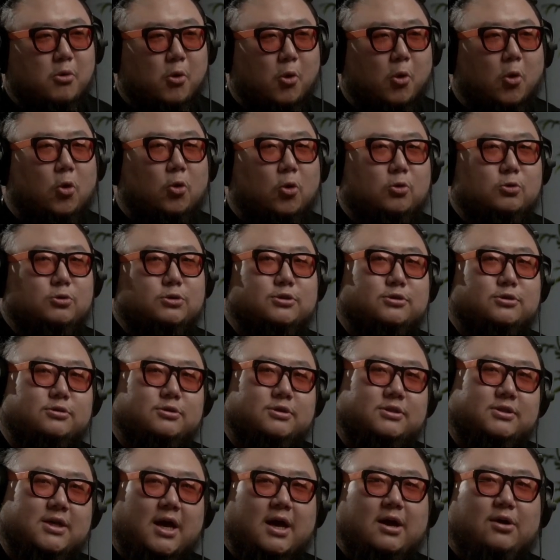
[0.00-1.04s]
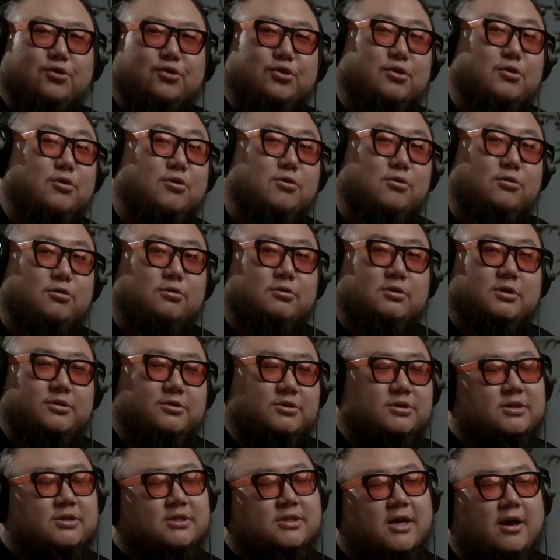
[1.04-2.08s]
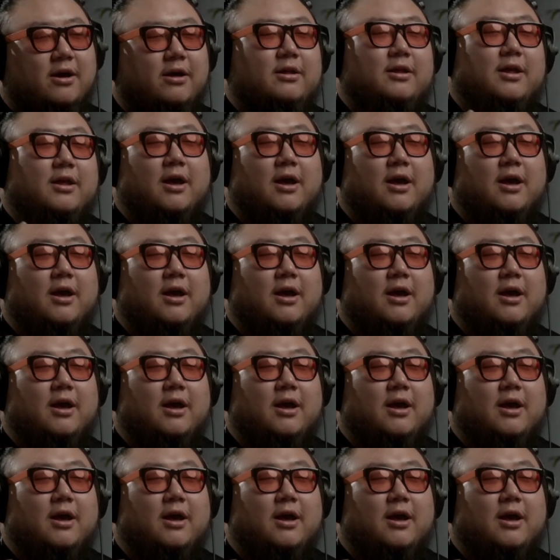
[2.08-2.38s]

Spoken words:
older style, their earlier style.